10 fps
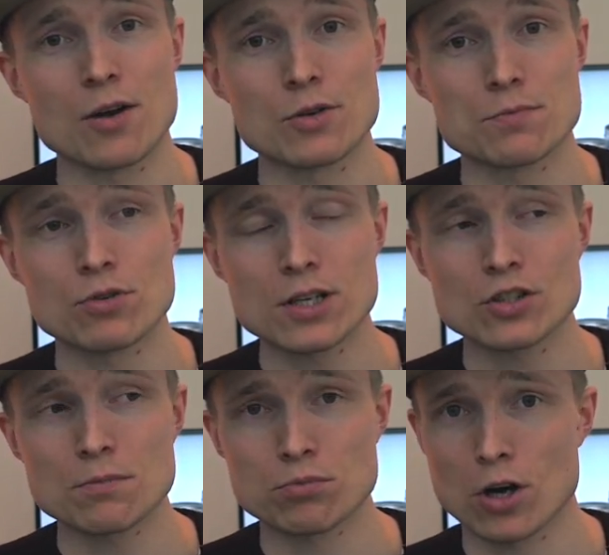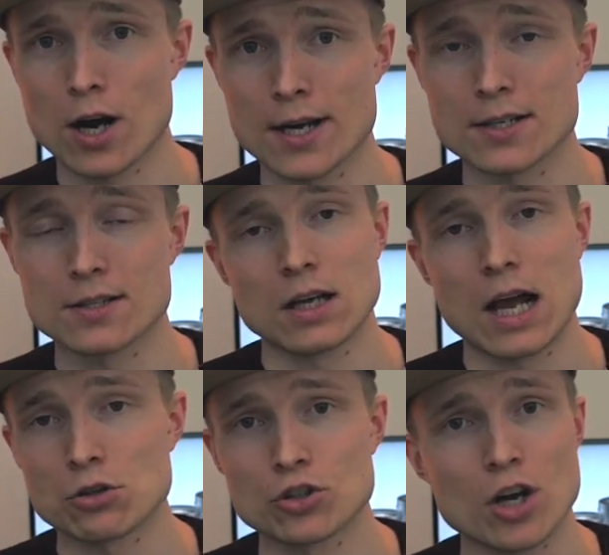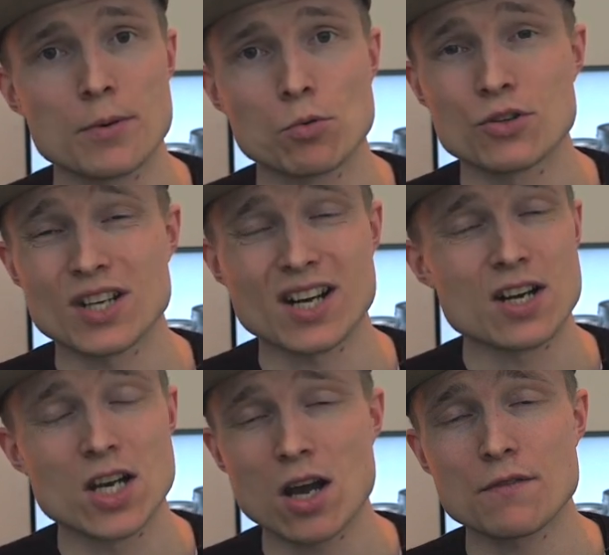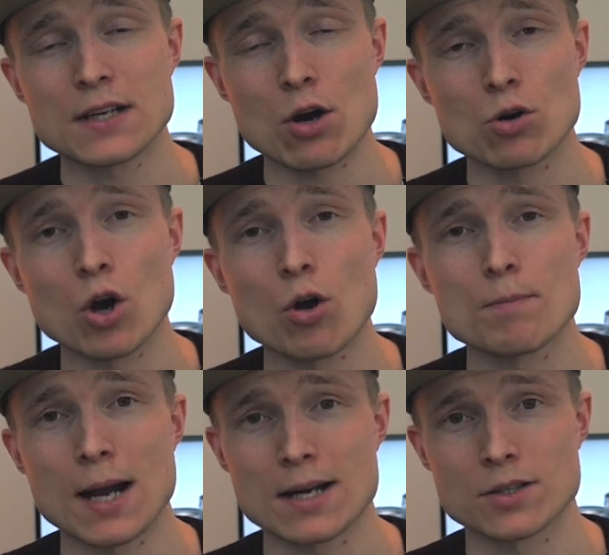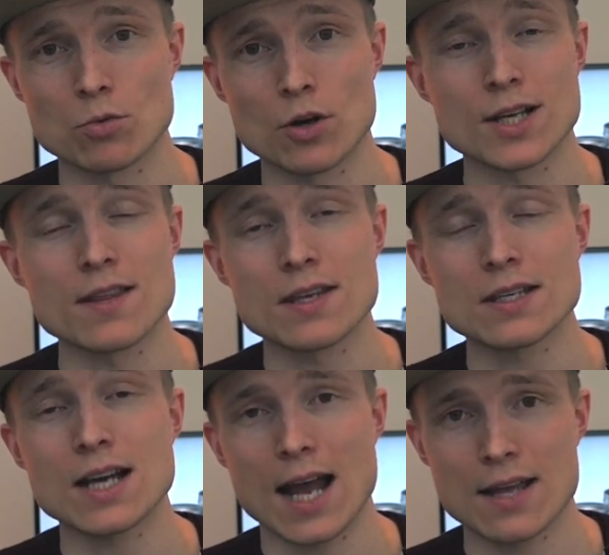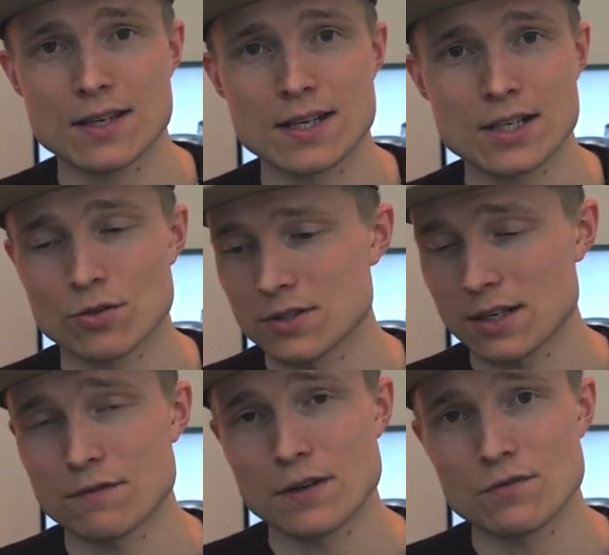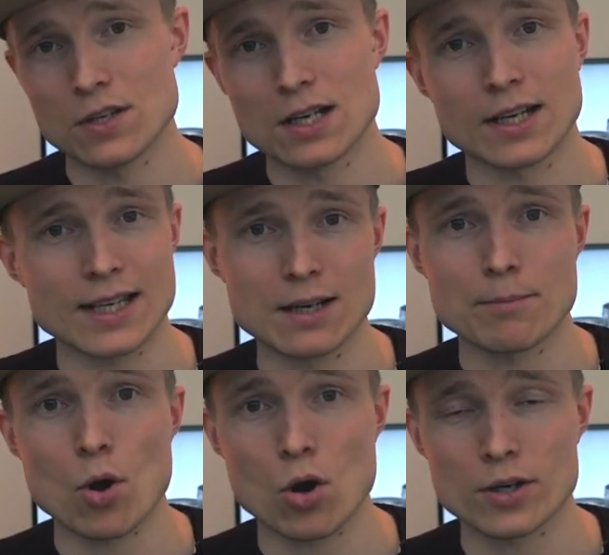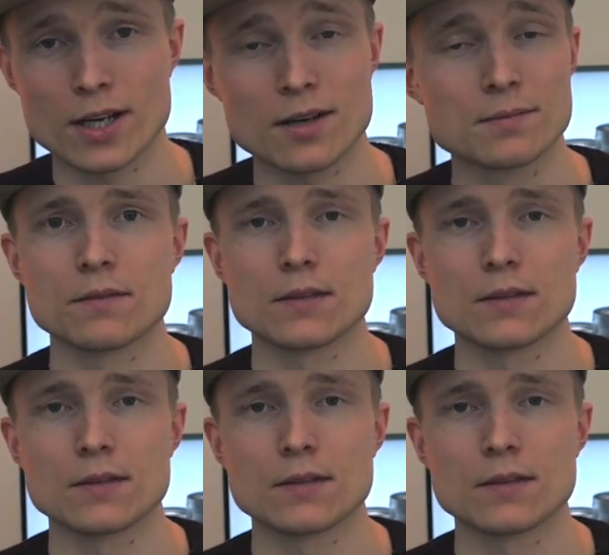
I was pretty surprised how sharp it was, and I loved how compact it was. I think I had the Nikon Z50 like in a pocket.